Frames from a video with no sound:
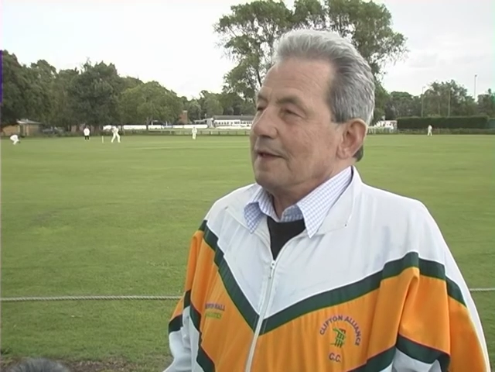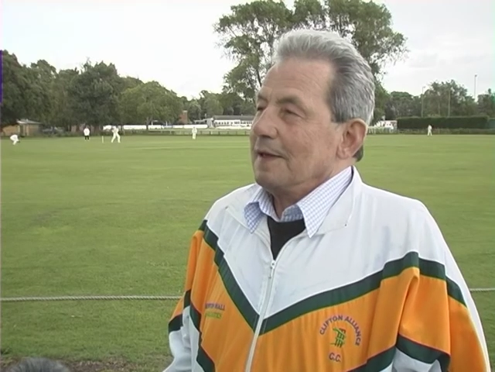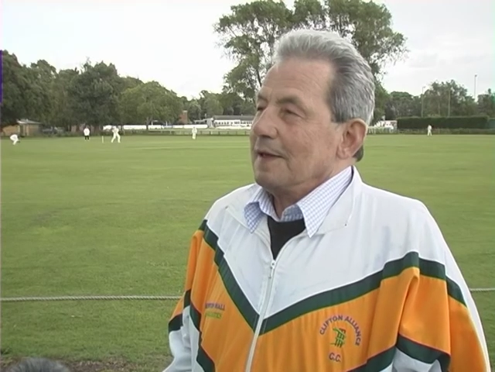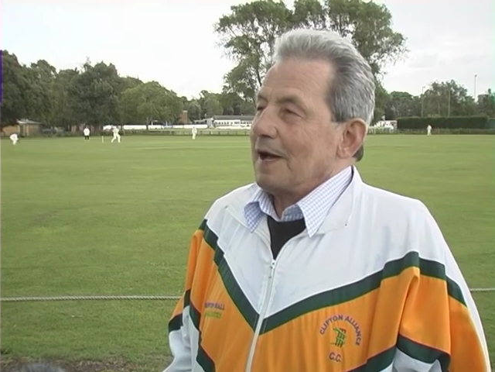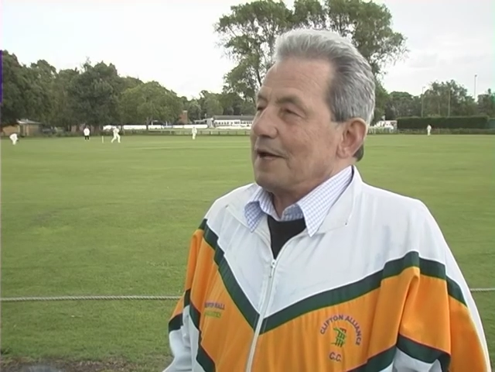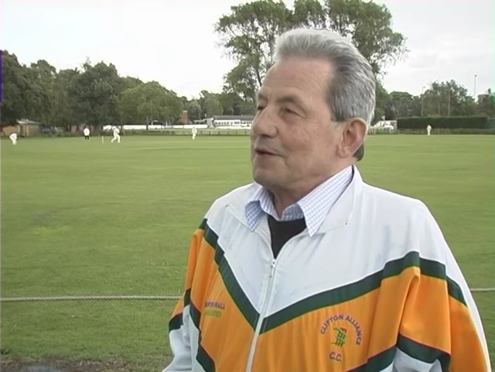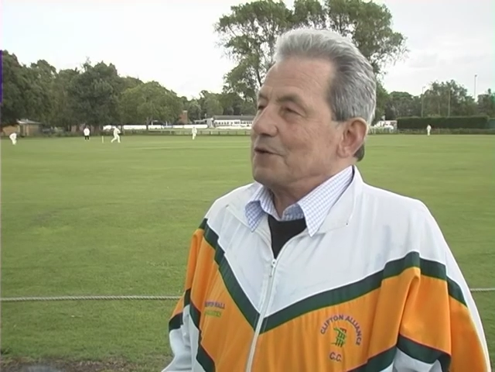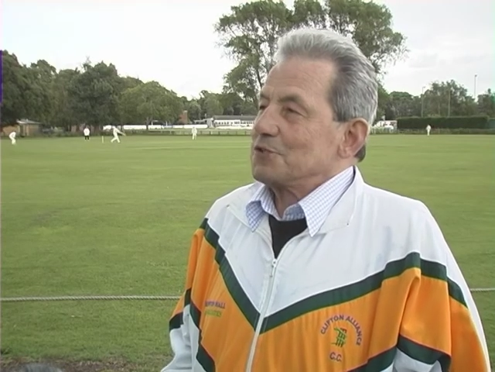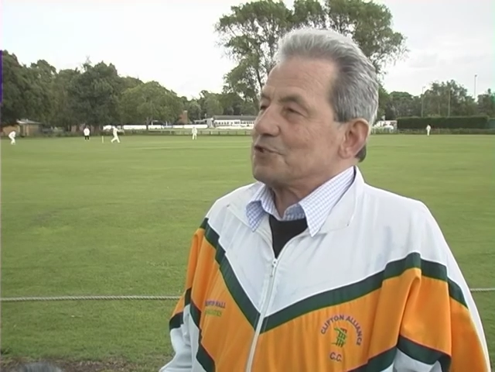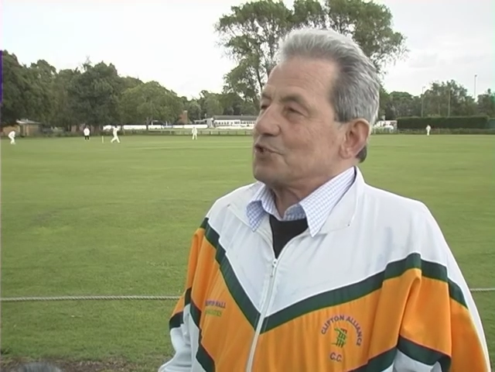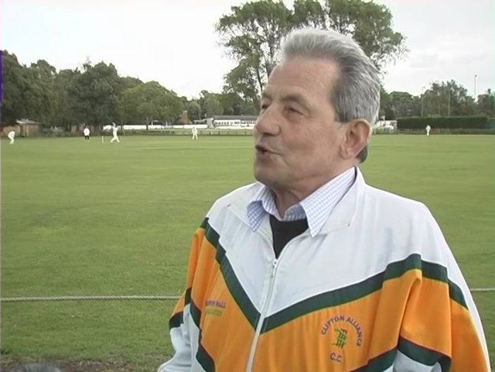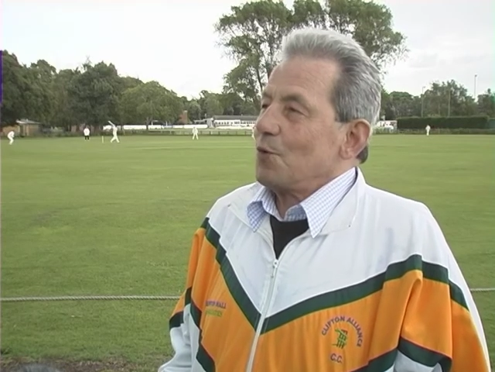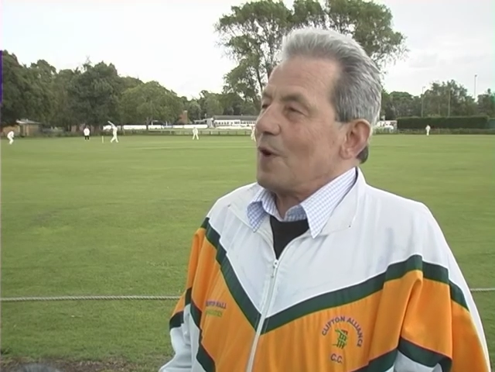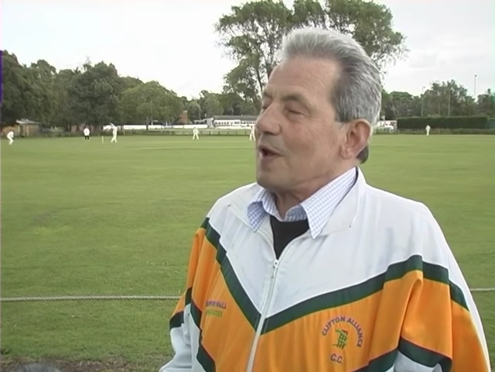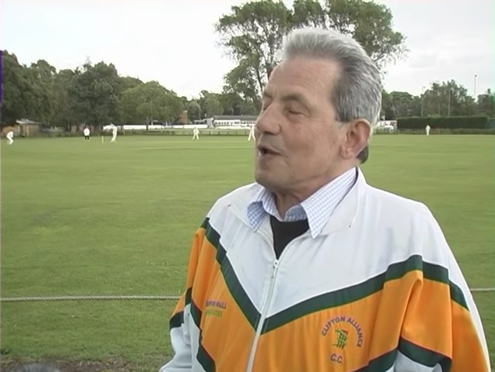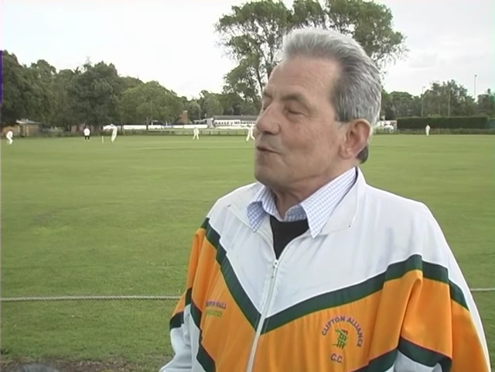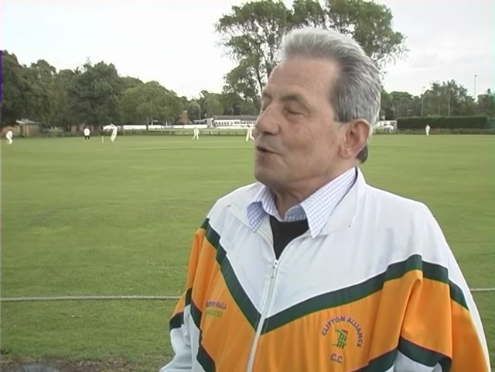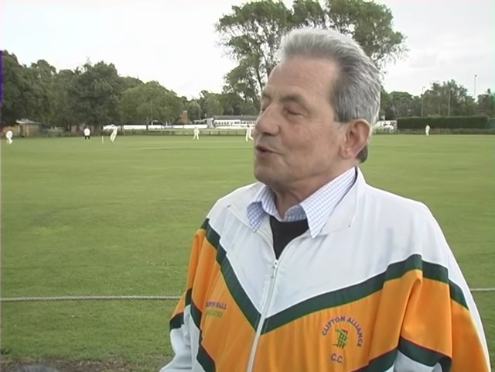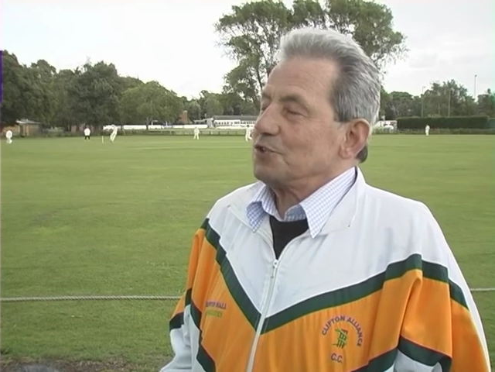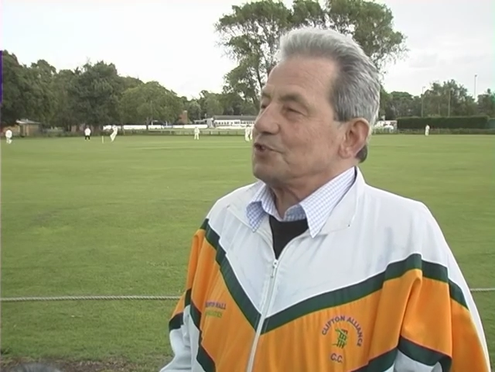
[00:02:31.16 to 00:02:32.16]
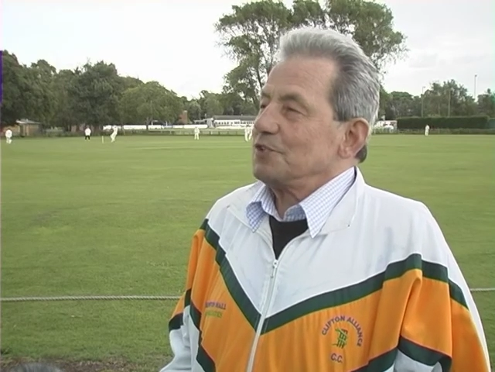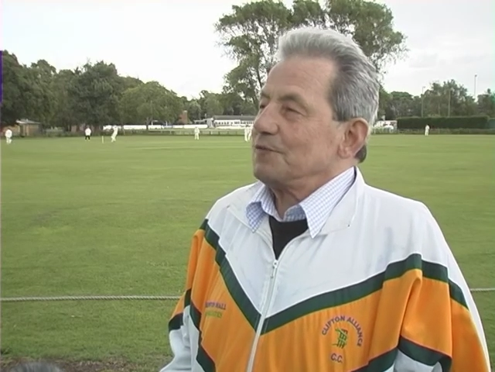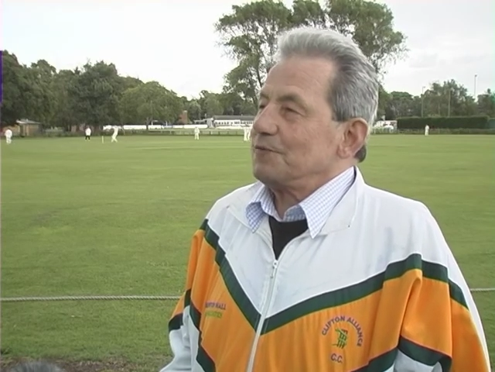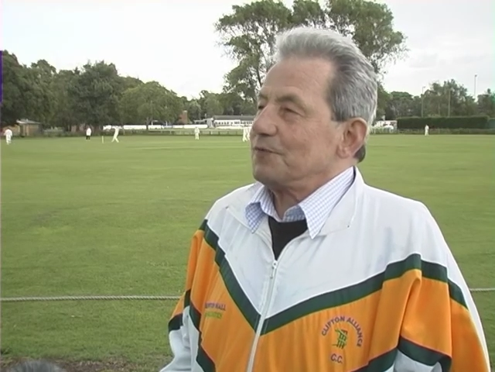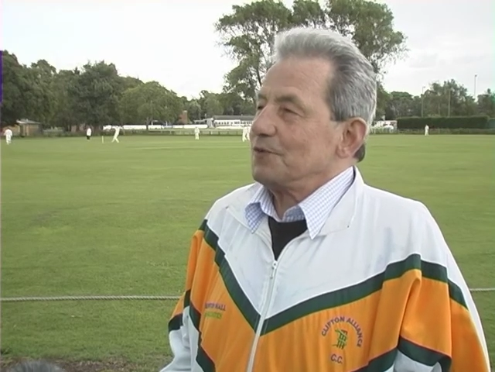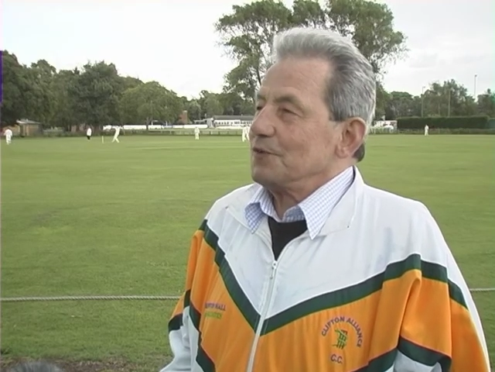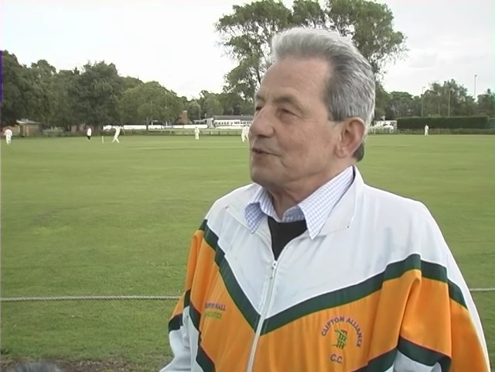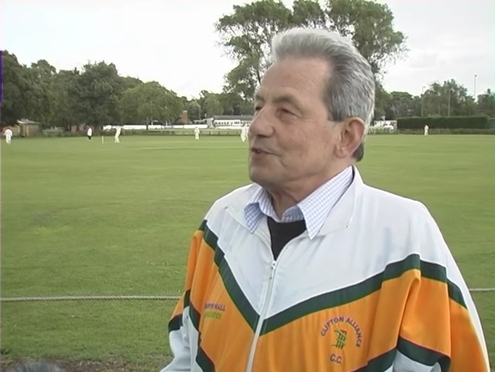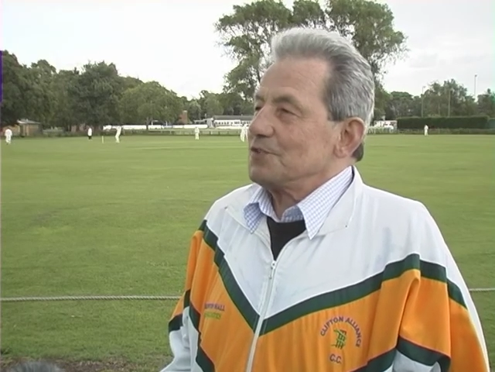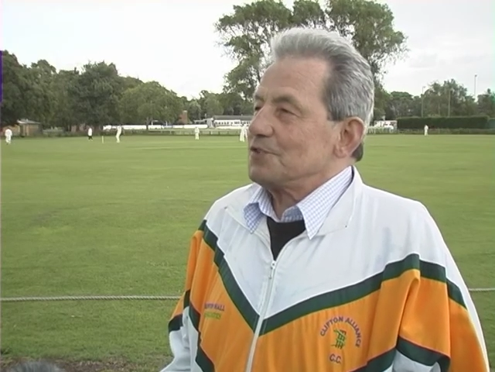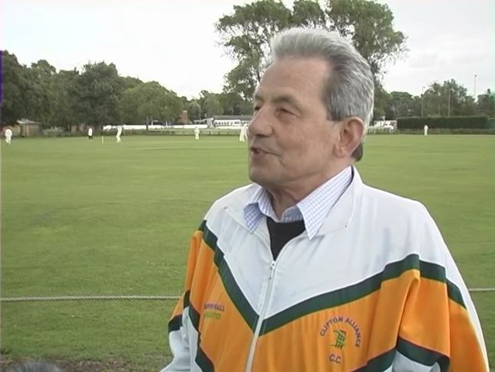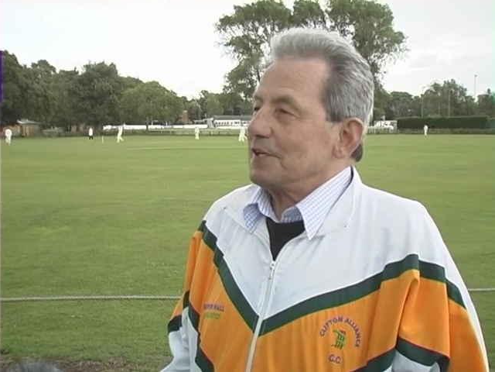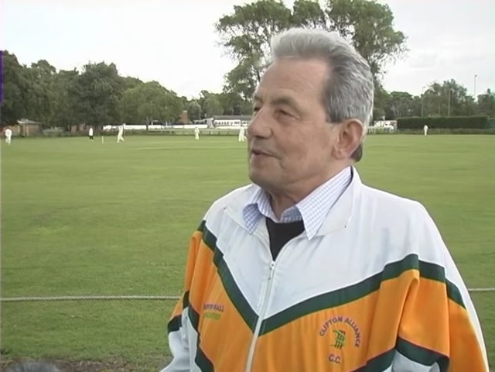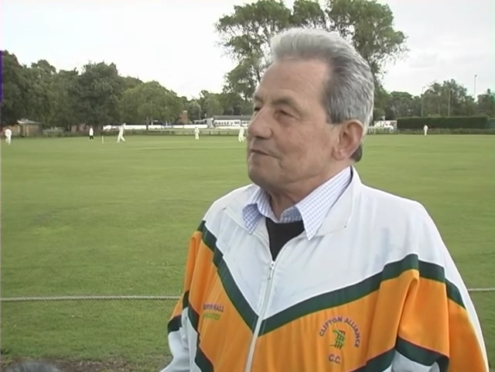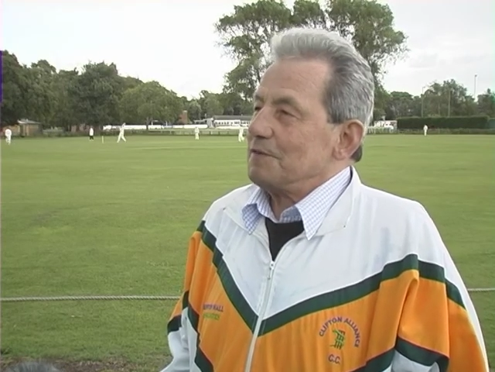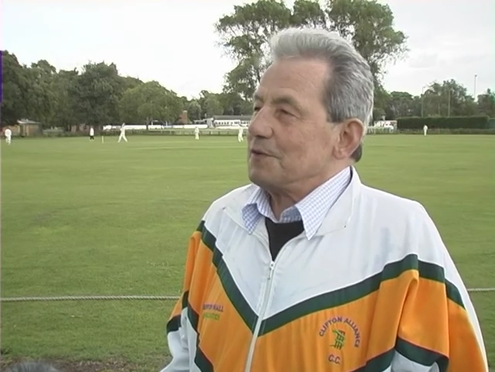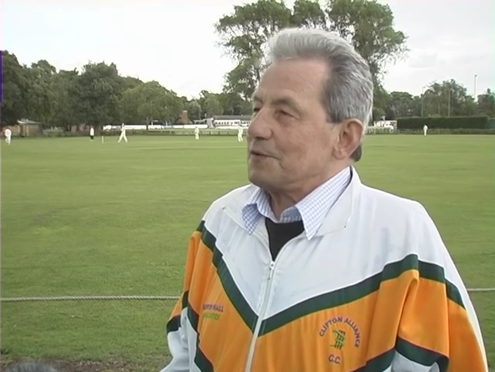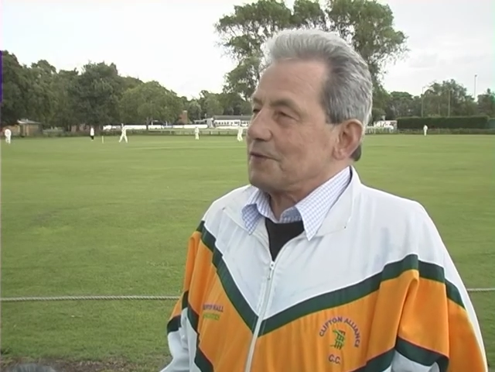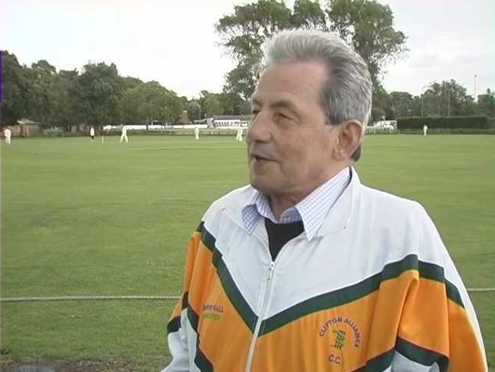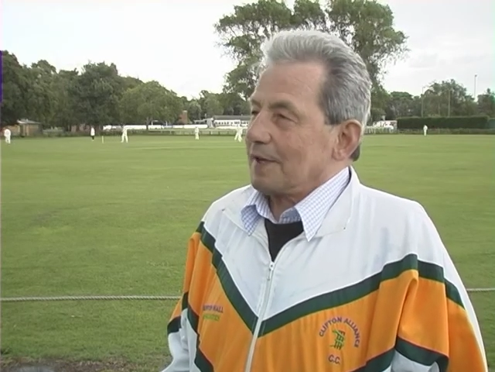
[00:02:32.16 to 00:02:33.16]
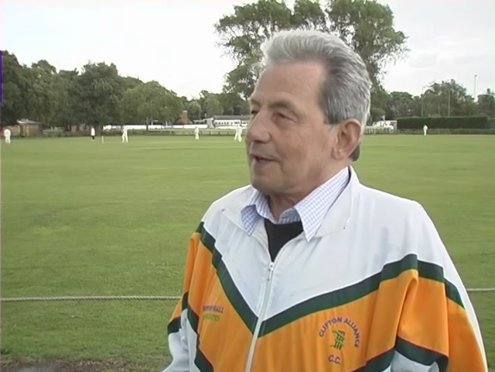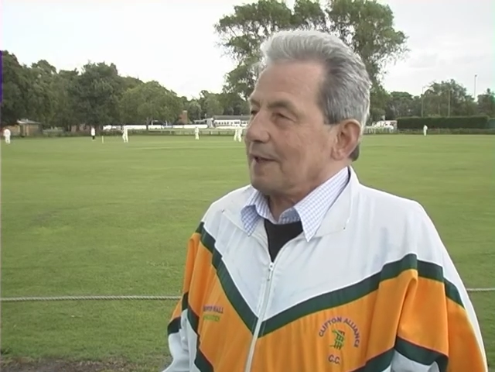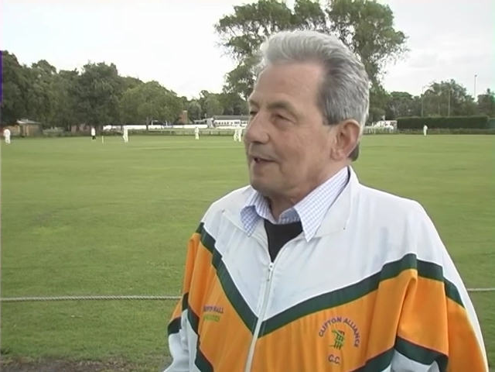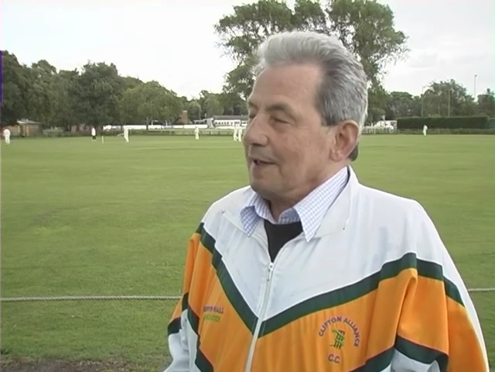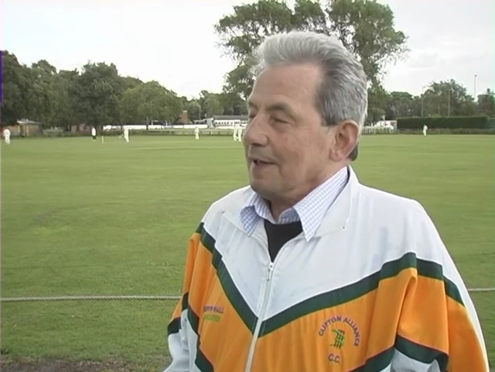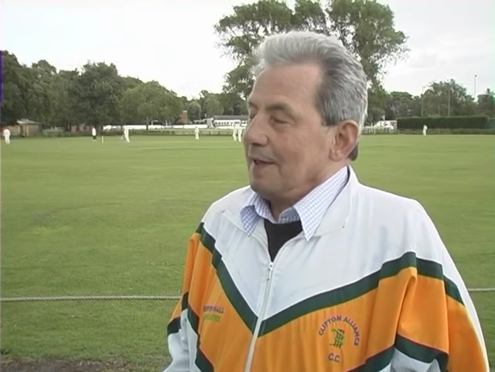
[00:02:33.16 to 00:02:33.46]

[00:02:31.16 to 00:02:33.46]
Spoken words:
I used to whitewash the front and everything.